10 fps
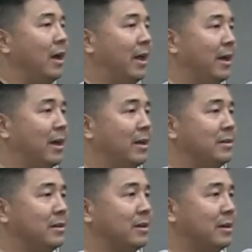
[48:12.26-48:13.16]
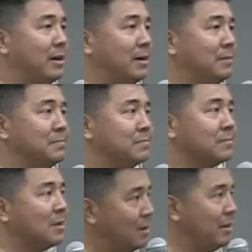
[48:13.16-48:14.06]
And um,
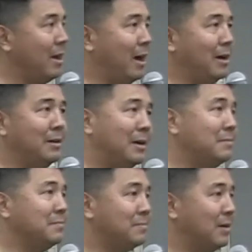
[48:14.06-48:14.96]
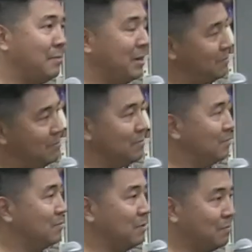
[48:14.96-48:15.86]
yeah, I, am I mean,
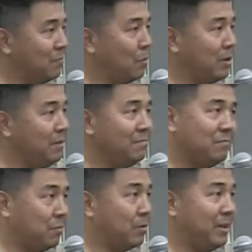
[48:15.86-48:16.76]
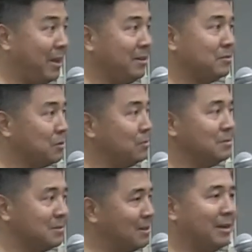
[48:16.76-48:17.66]
40, 48 years old
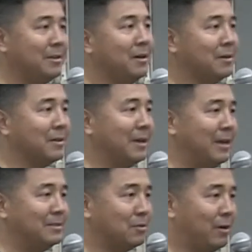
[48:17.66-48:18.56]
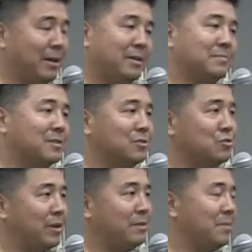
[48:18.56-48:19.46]
is not young. And so I am
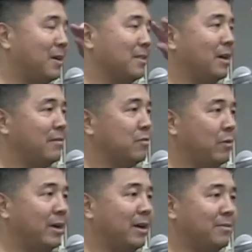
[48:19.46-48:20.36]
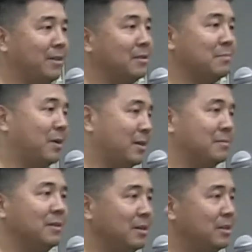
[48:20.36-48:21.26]
constrained by a lot of the way I think by
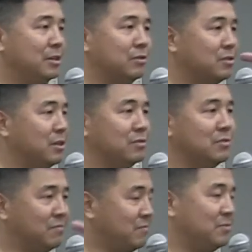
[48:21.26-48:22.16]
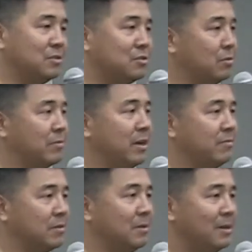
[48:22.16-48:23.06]
years and years of just doing whatever.